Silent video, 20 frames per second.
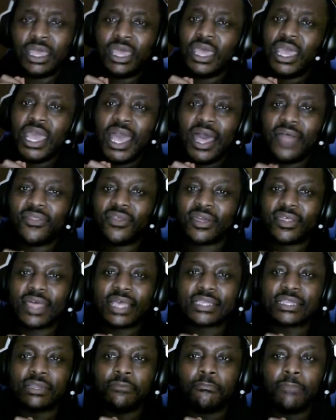I think
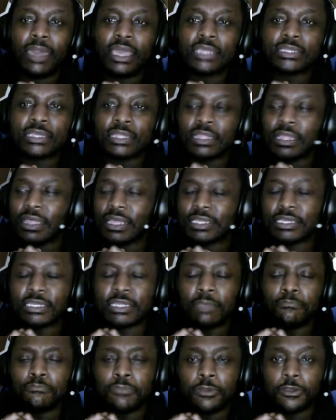that's just
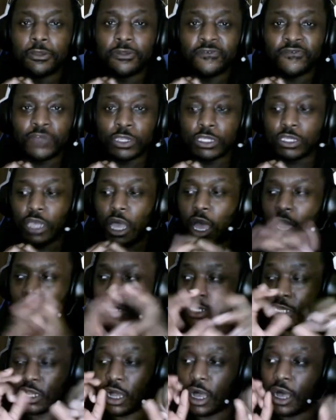a beautiful song.
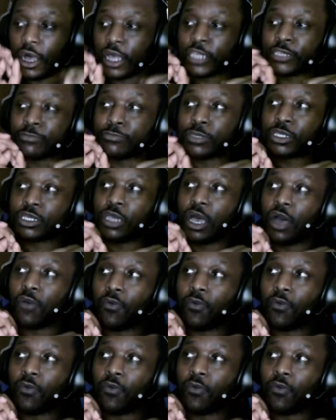That's an awesome song. One